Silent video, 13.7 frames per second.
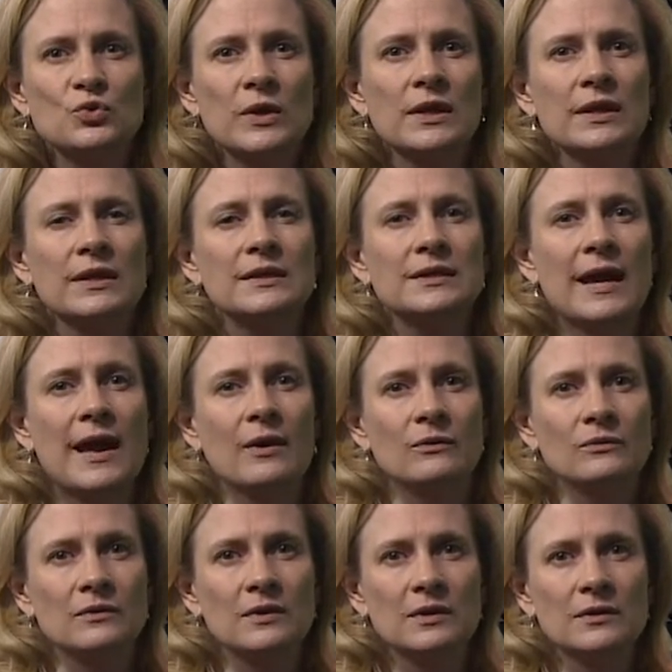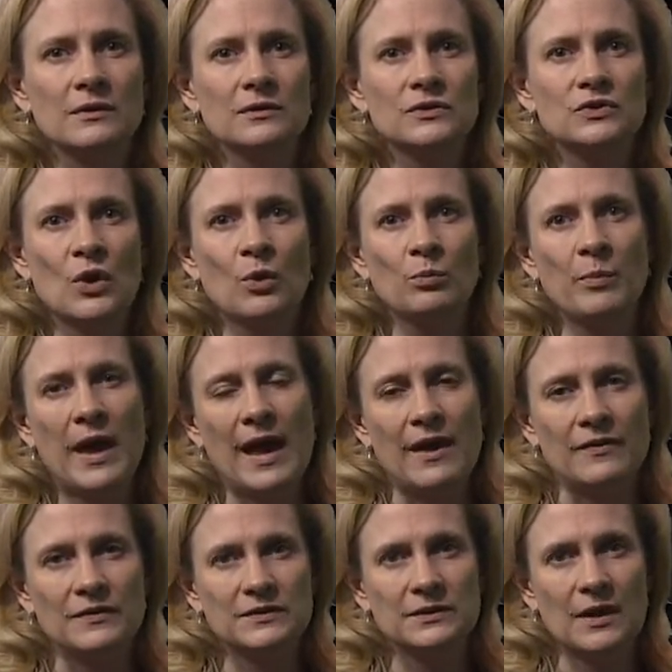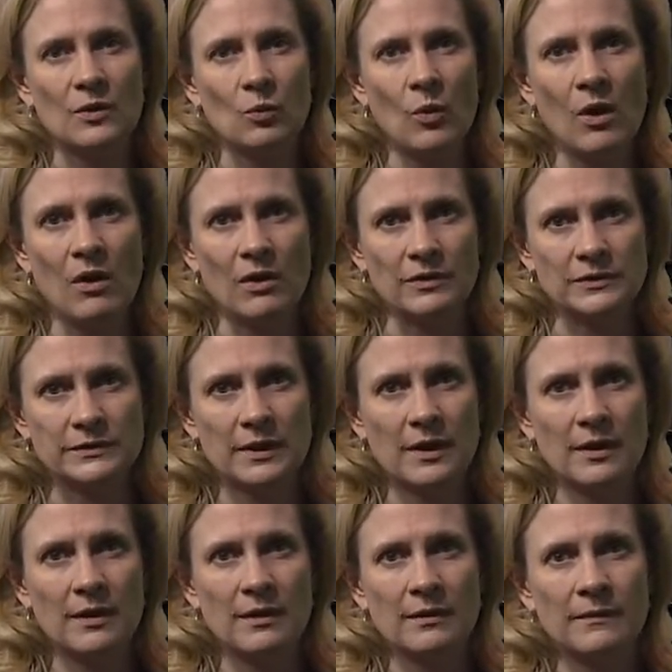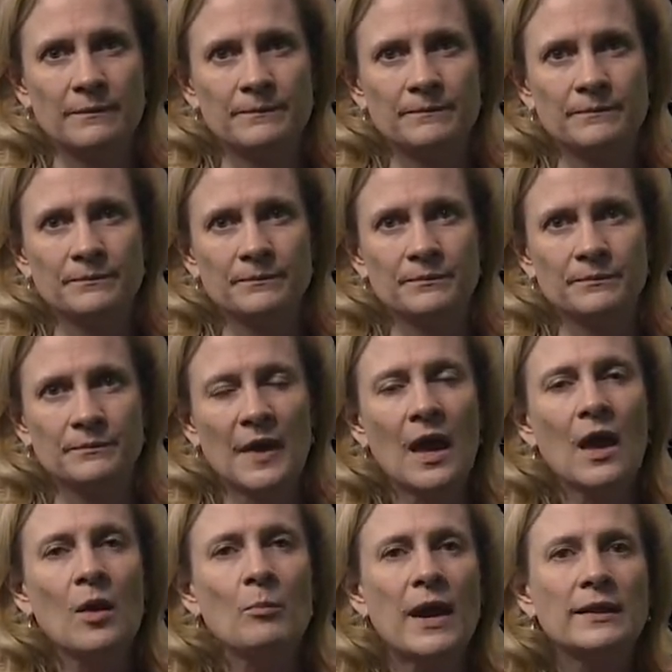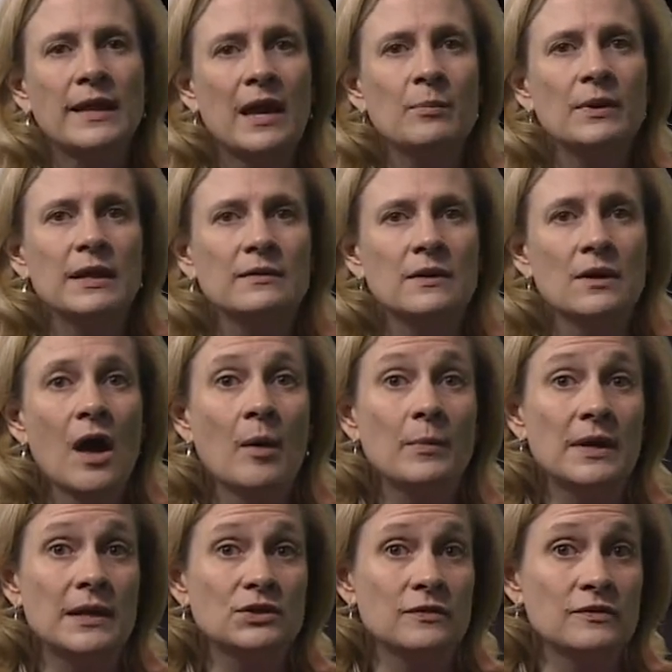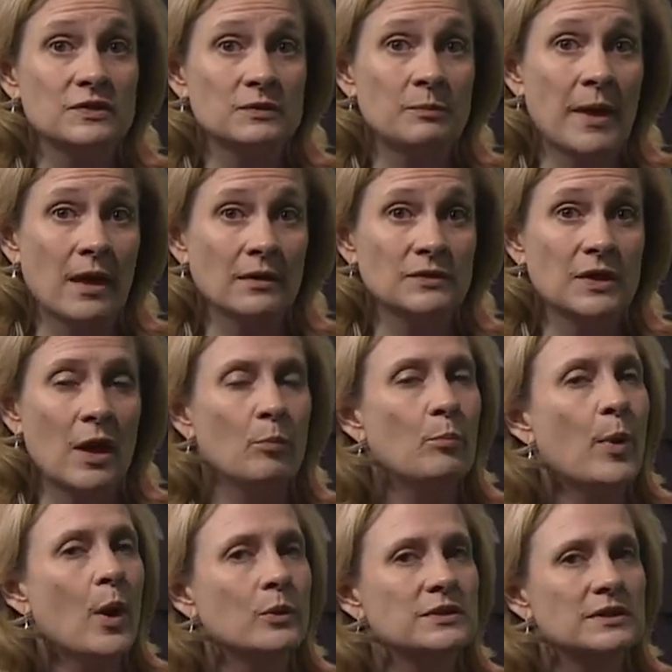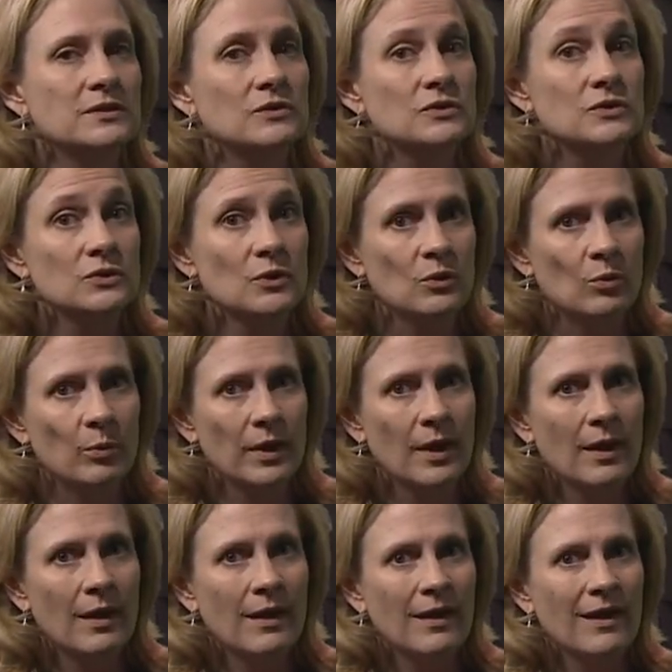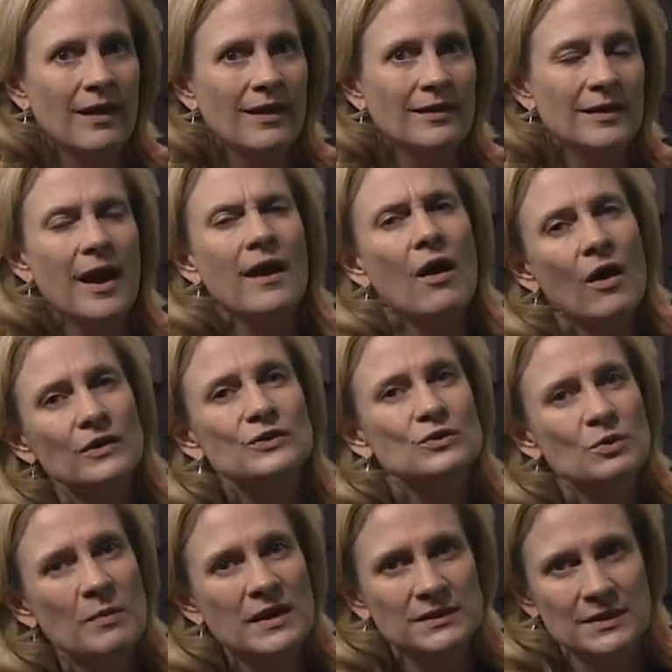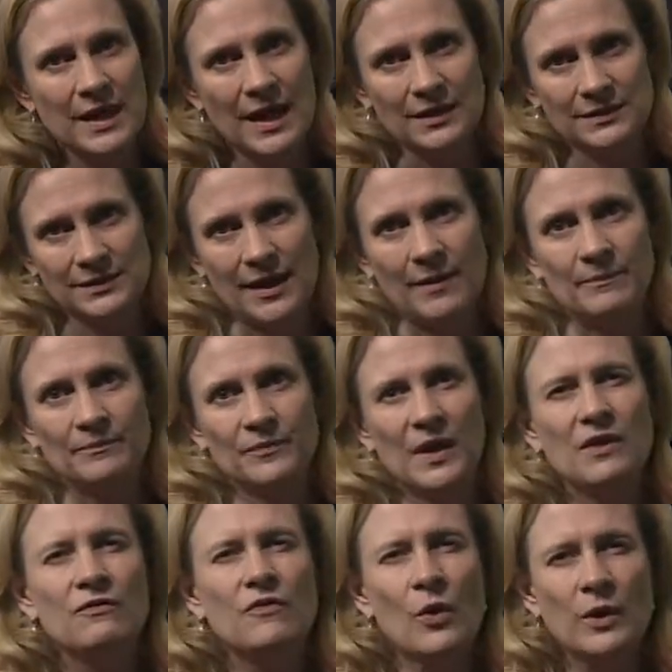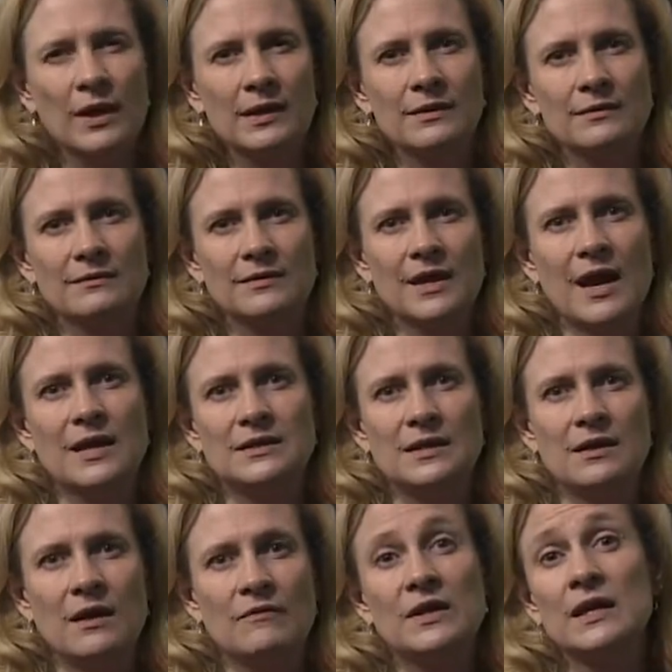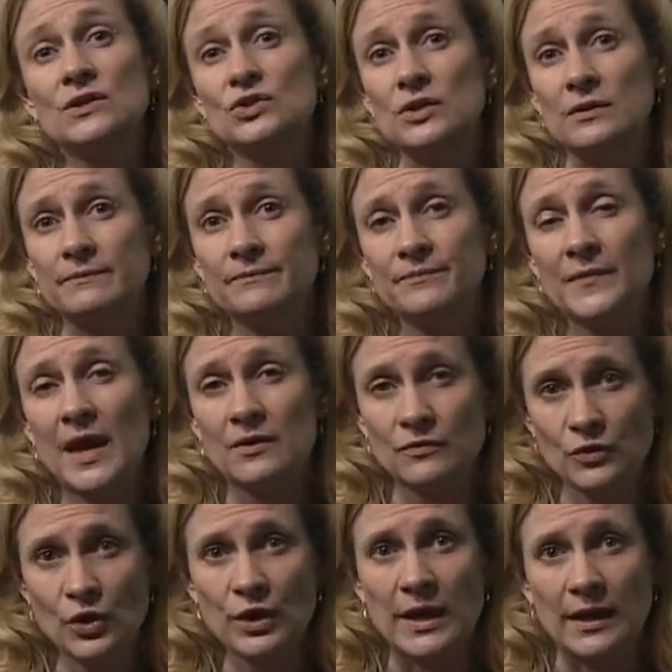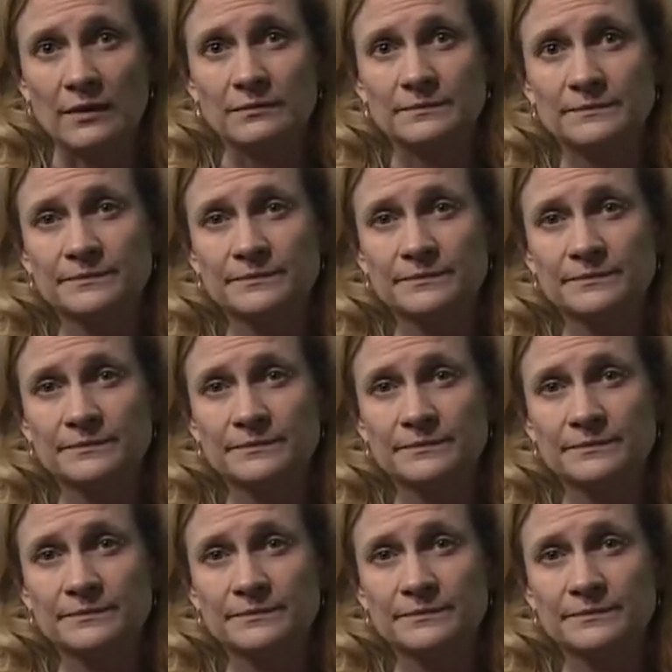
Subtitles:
trickling down stone paths and walls. By labeling the combination of smells a potent soup, Nye also domesticates them, evoking the idea of a kitchen and of cooking.